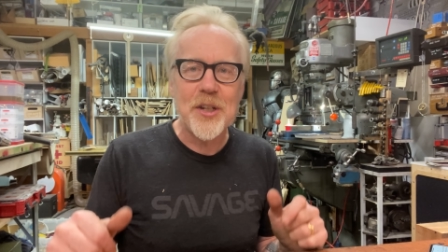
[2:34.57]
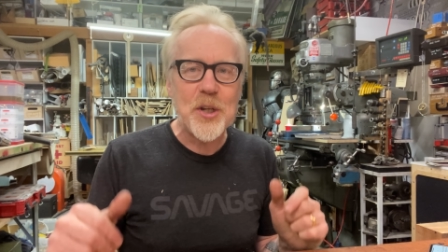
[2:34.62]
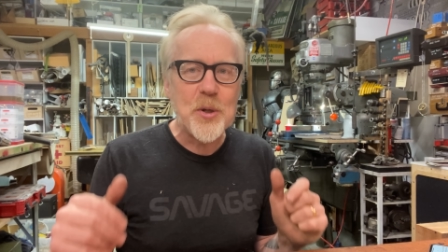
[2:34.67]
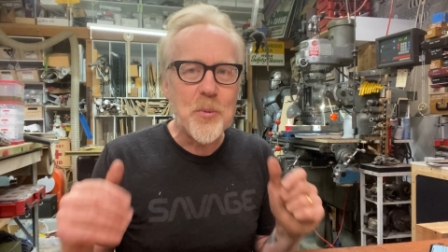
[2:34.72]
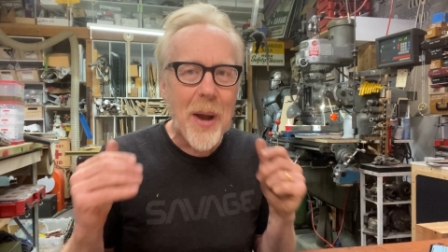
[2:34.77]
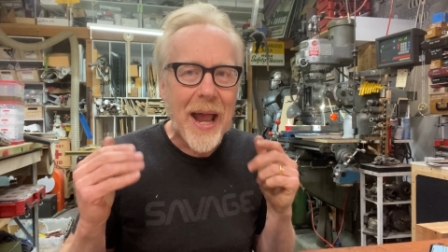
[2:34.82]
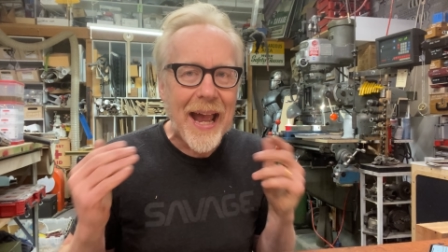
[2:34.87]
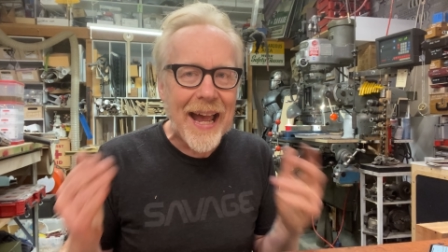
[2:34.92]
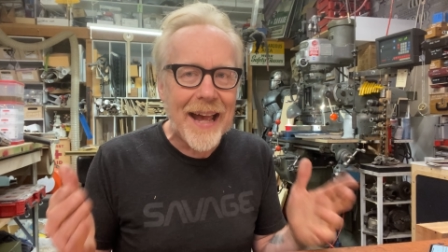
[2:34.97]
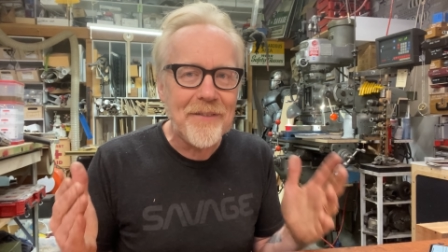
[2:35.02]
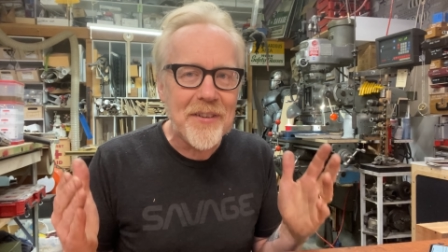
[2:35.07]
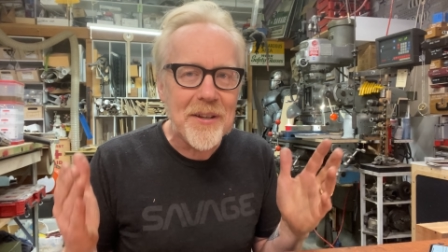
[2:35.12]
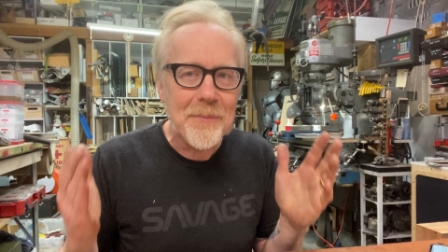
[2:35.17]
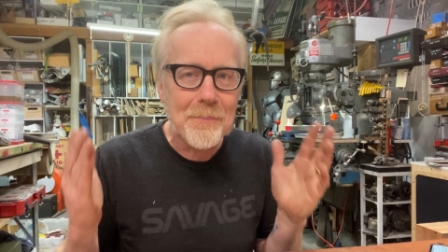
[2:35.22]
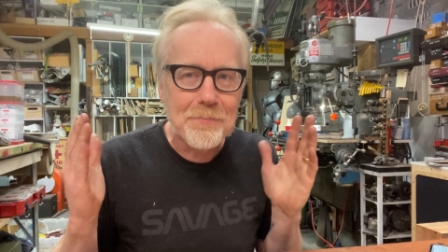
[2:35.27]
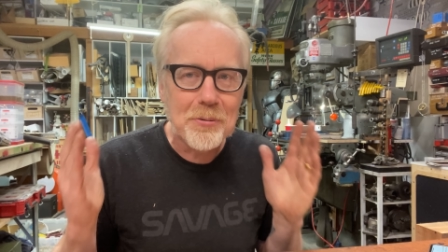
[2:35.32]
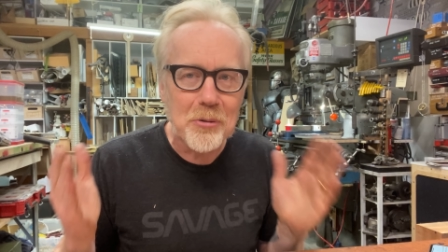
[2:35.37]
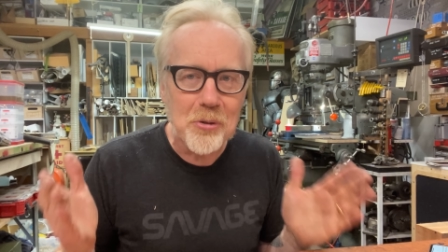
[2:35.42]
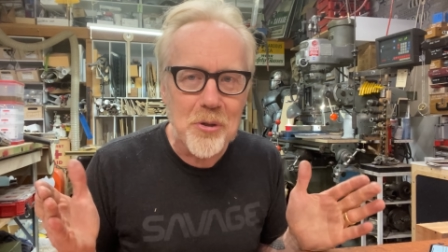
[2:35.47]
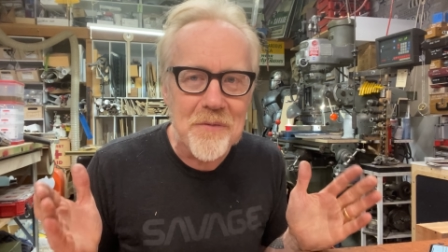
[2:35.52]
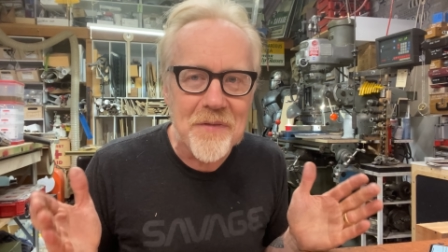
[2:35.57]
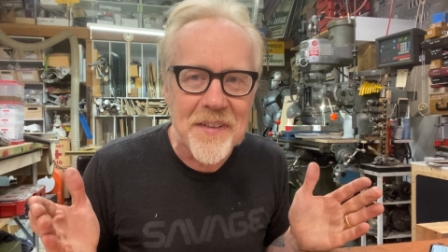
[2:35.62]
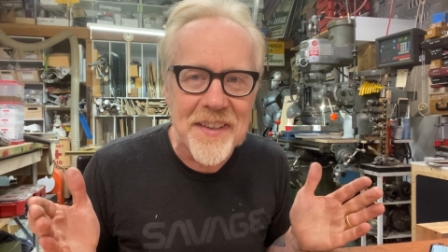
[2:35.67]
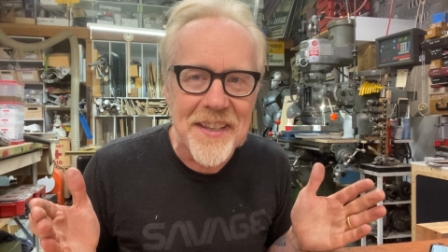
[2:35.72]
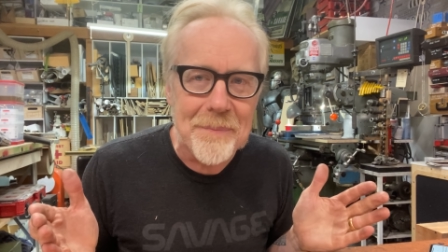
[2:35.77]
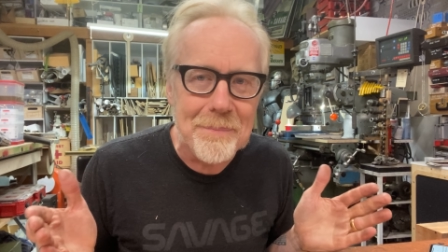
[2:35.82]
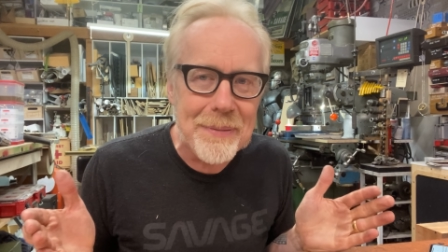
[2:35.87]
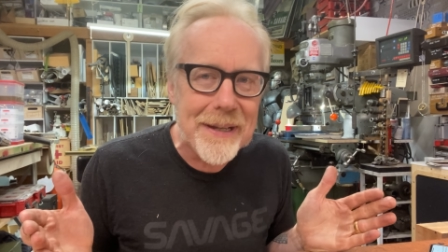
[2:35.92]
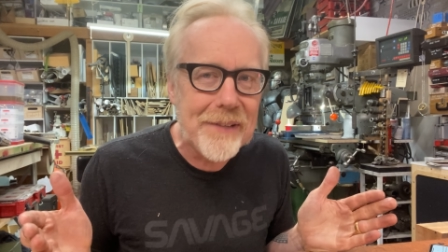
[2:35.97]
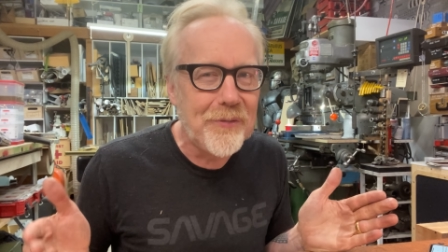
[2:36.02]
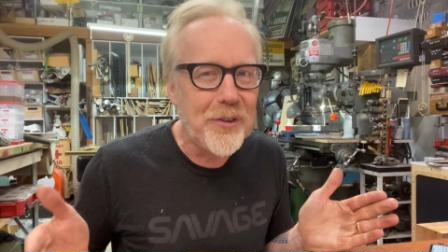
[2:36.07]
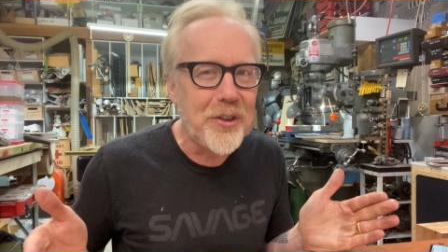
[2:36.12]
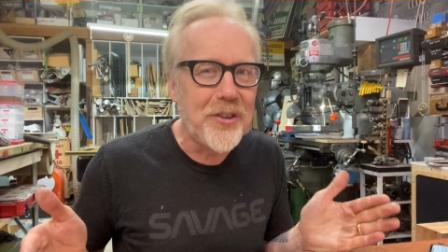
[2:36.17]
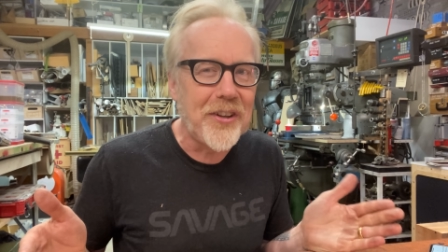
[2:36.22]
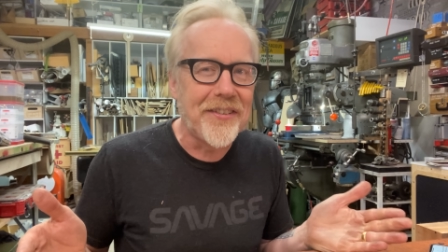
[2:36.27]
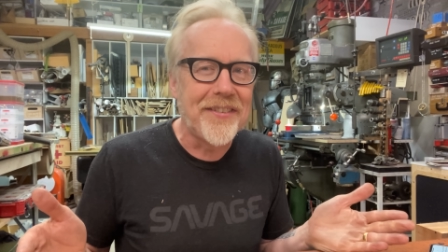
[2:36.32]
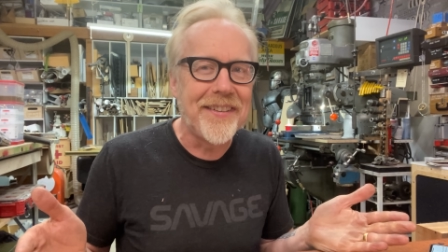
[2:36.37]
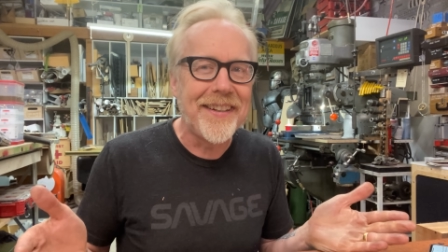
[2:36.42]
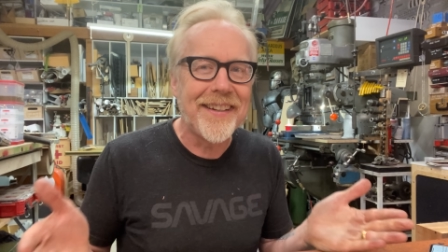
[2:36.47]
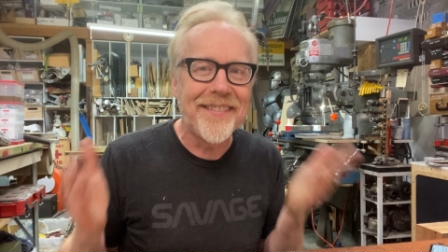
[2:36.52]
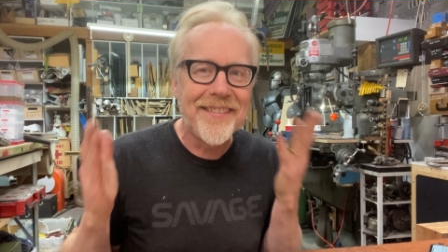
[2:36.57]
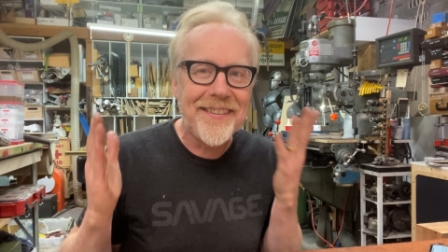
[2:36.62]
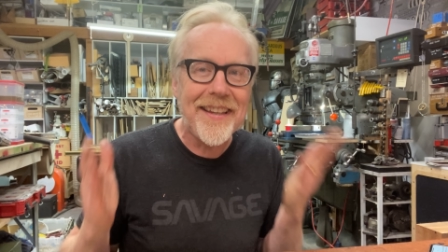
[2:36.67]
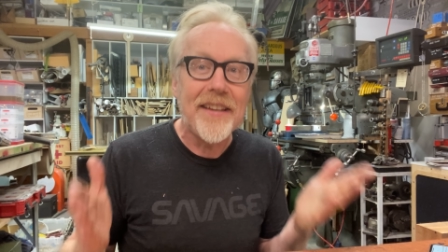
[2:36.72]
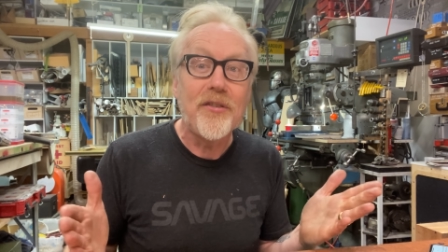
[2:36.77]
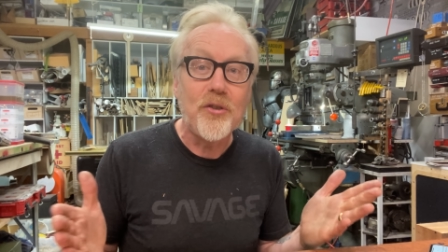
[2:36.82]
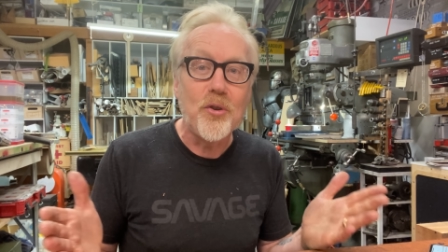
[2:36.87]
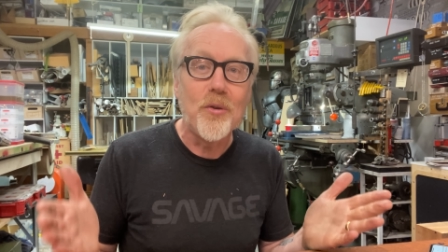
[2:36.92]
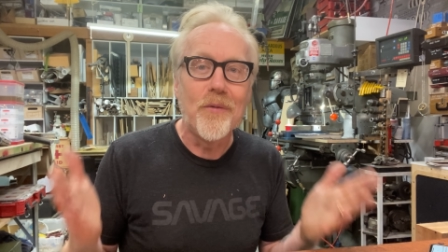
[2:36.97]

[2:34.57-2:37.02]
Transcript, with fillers: you haven't proven that Bigfoot doesn't exist.